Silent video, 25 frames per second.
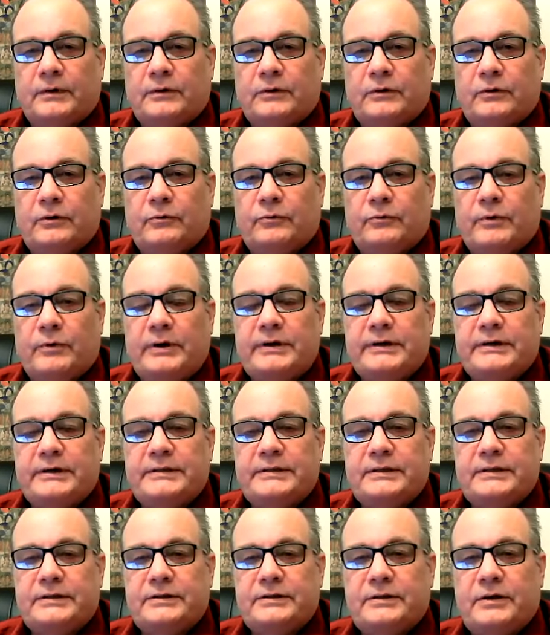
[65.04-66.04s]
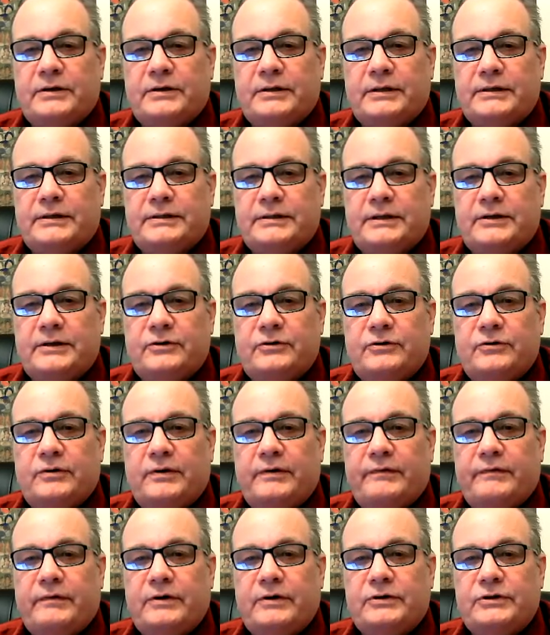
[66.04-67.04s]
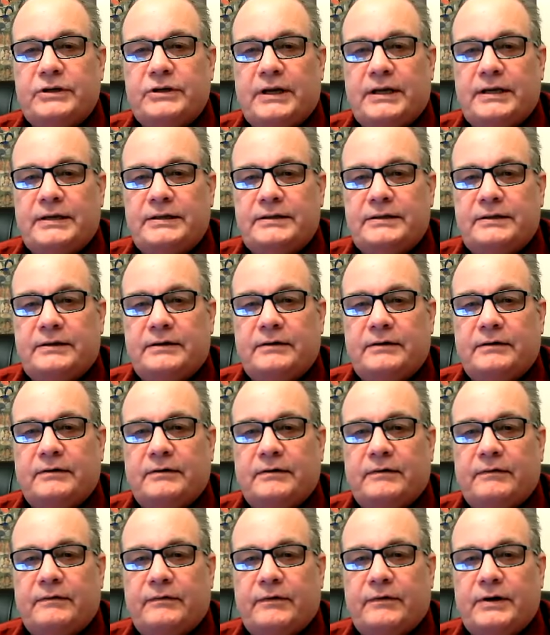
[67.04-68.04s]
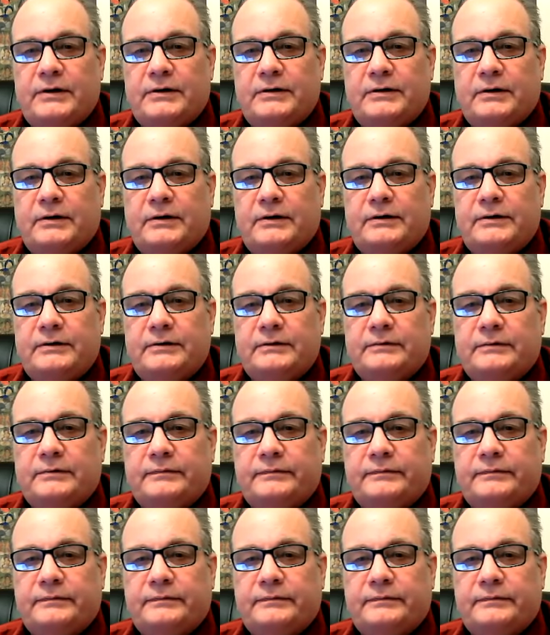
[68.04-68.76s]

Your awareness is on the center of your chest, the front heart,